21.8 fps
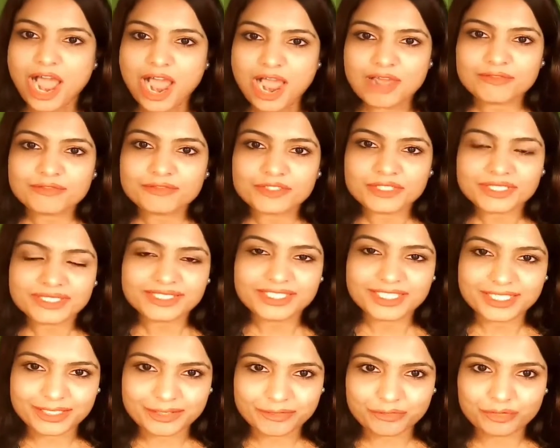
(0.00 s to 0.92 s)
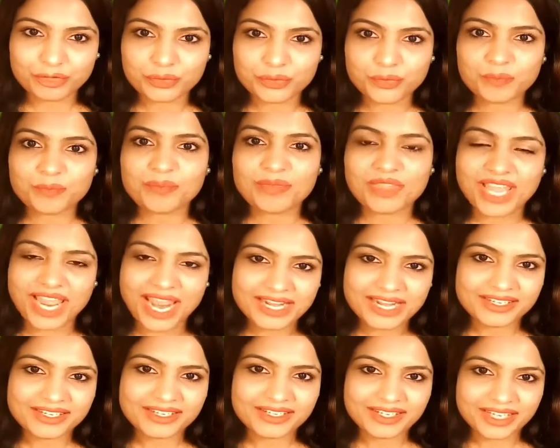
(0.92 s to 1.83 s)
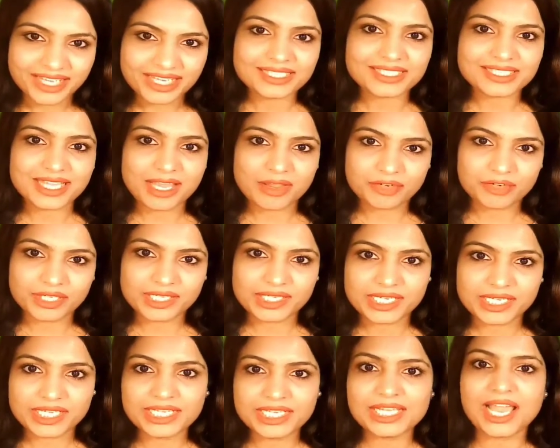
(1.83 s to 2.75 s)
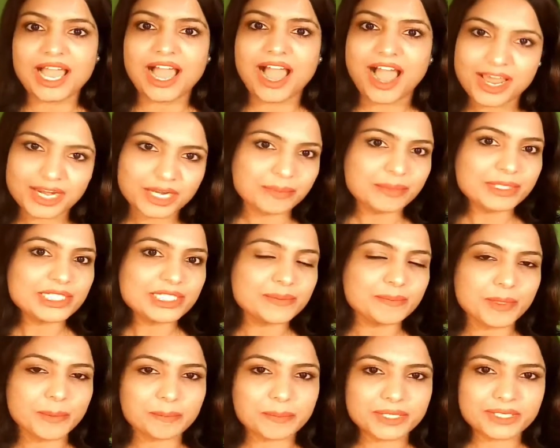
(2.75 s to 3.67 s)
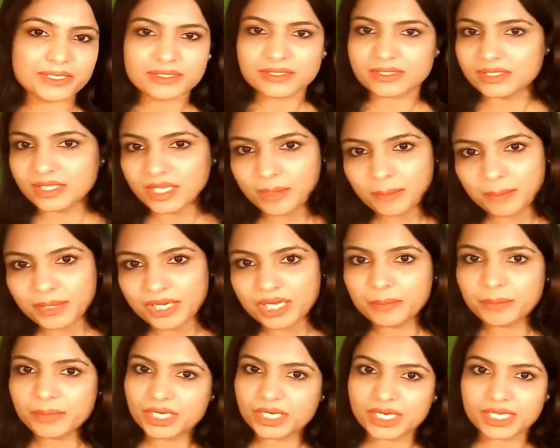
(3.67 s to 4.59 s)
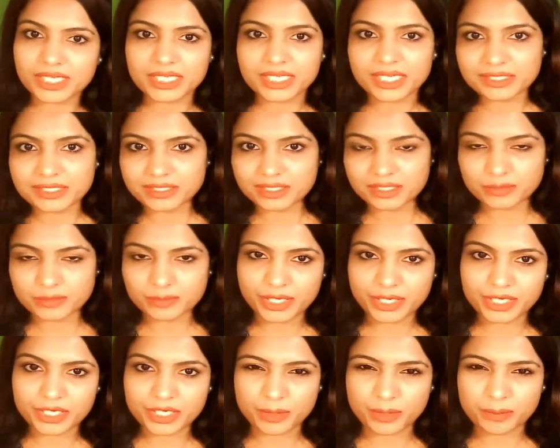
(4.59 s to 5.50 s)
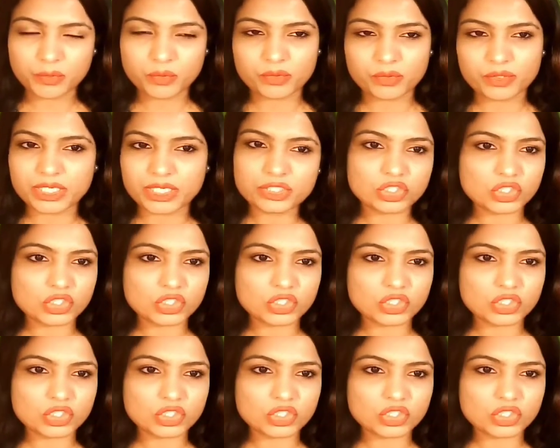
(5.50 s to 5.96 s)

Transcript: After the review, at day 70, RMS prepares the preliminary assessment report.